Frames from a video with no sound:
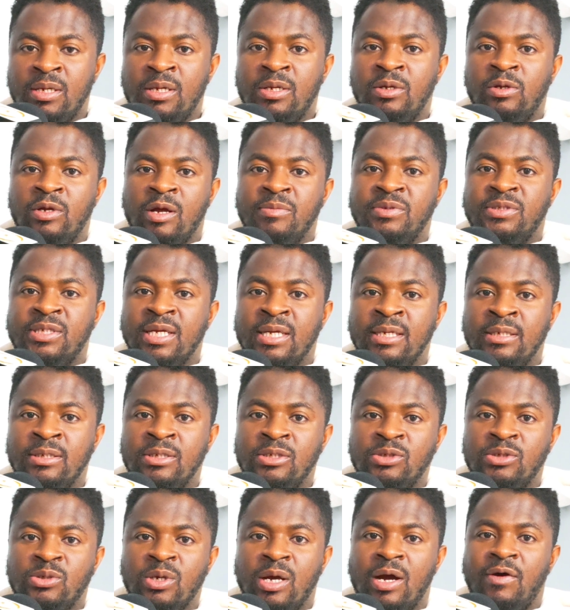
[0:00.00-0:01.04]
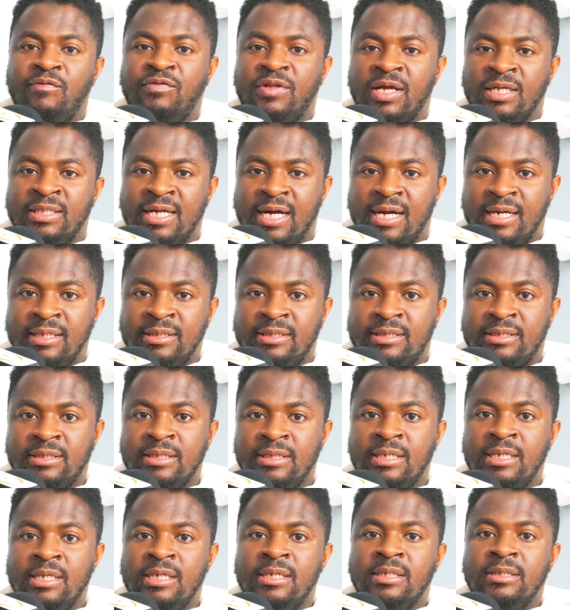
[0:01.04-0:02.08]
You know what I'm saying? So after that,
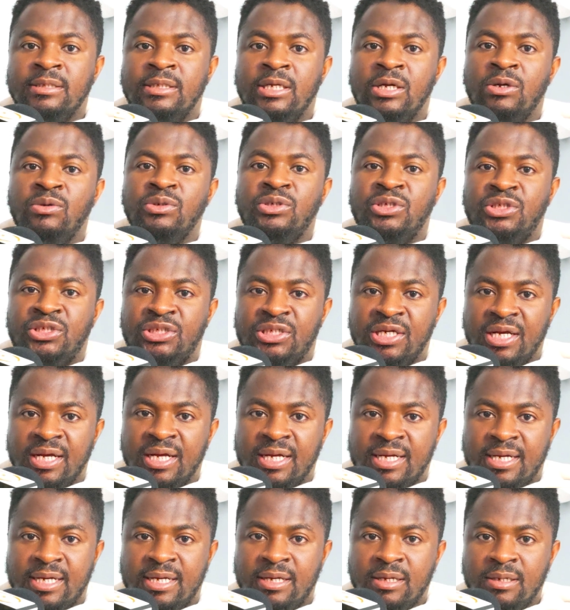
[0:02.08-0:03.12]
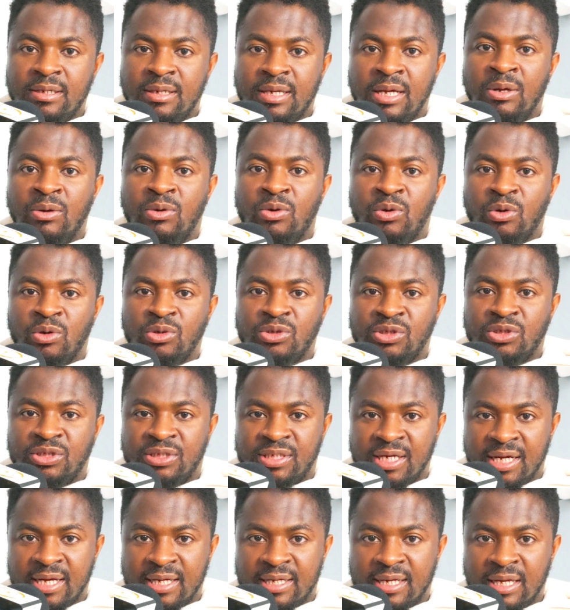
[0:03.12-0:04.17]
they will check and
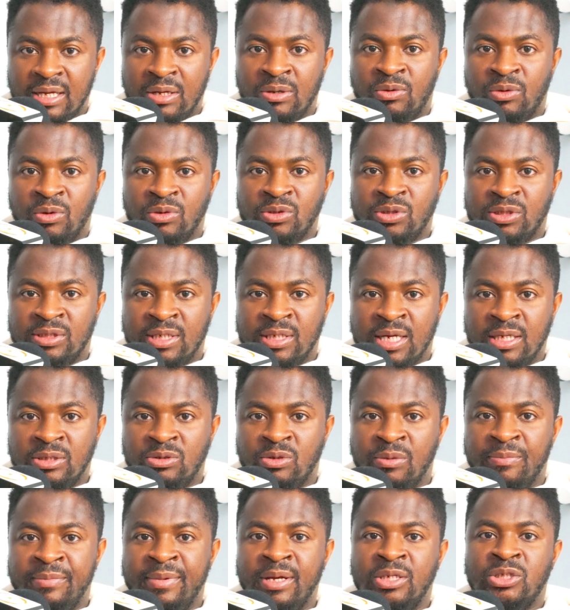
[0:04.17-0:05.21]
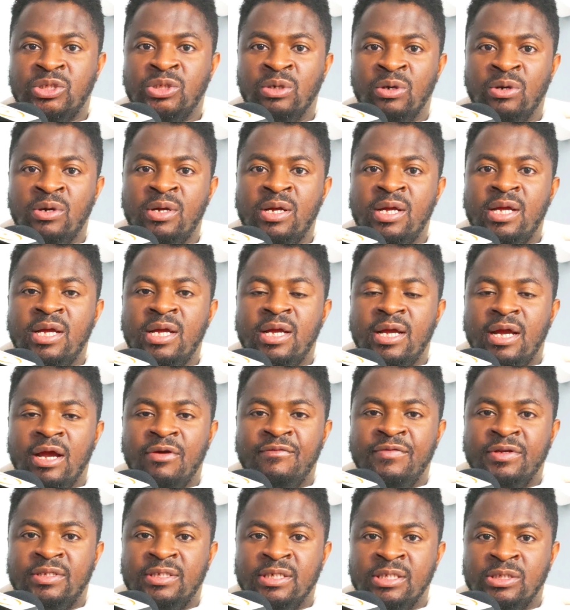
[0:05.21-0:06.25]
cross-check to make sure
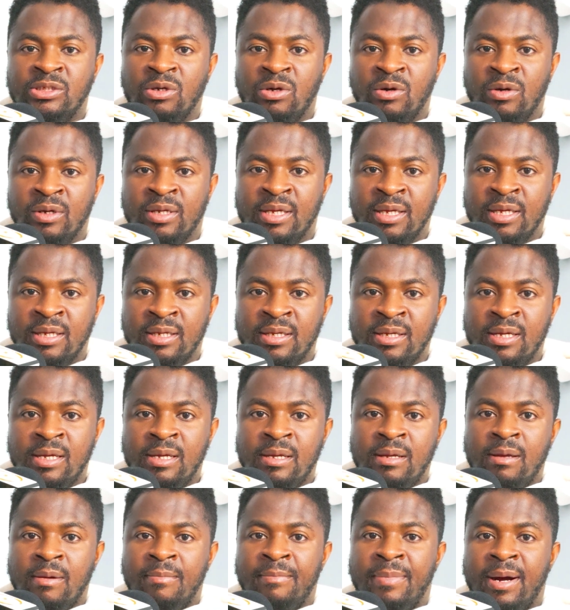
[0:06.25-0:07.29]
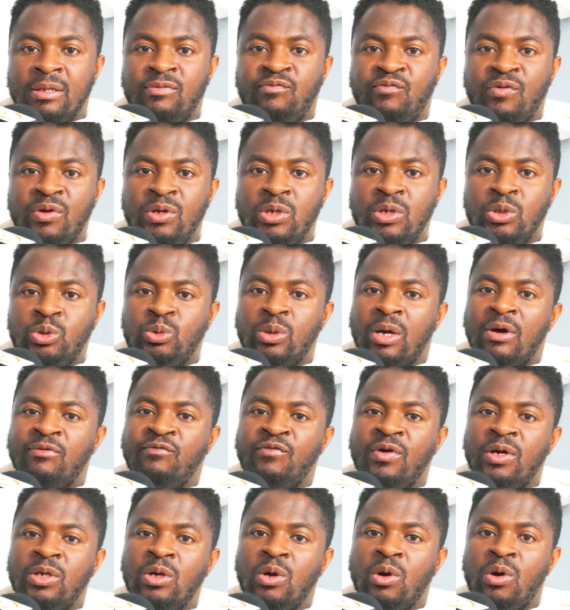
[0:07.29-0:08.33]
everything's okay. But for you to
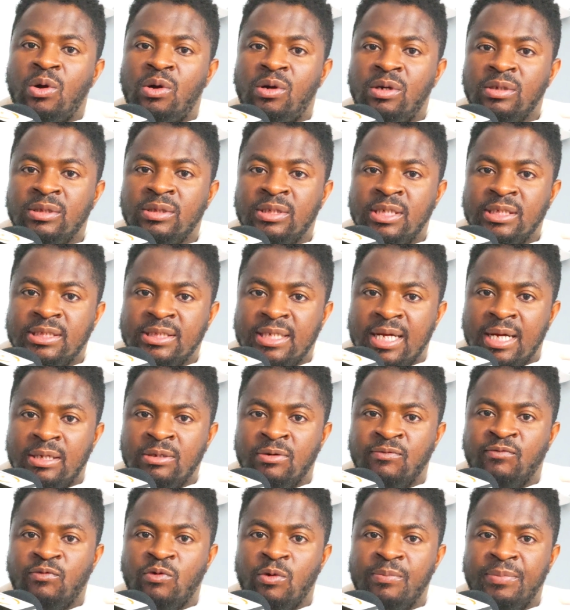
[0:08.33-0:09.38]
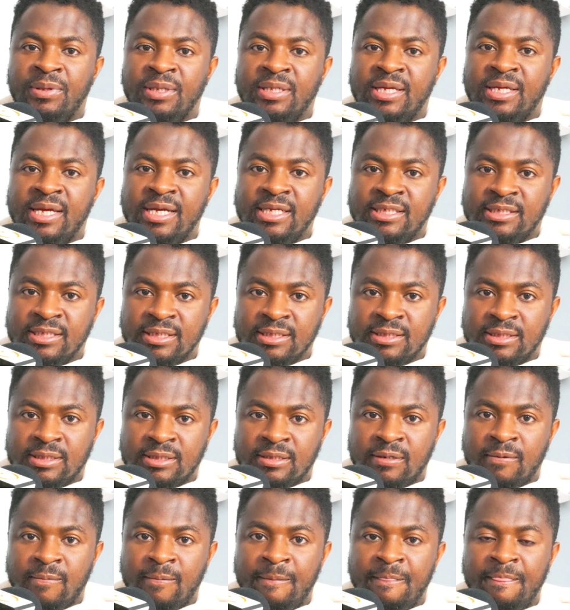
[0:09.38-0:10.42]
avoid all these kind of
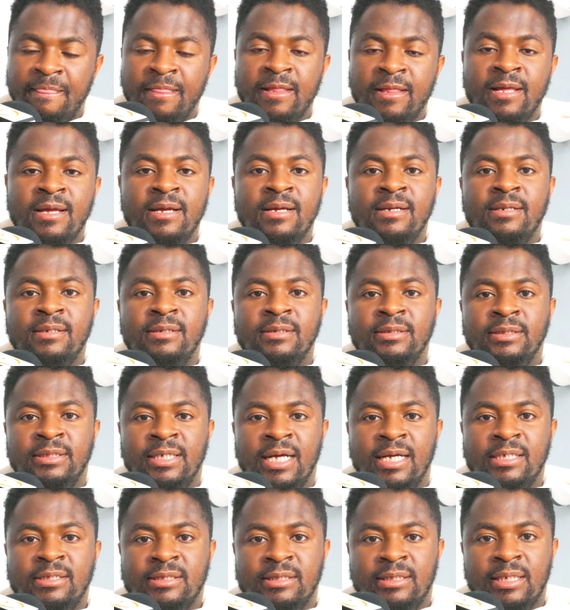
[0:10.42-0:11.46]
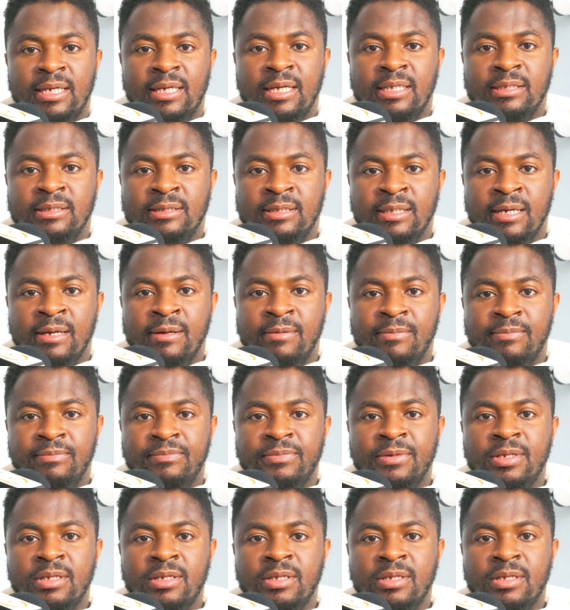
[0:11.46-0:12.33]
complications, just tell them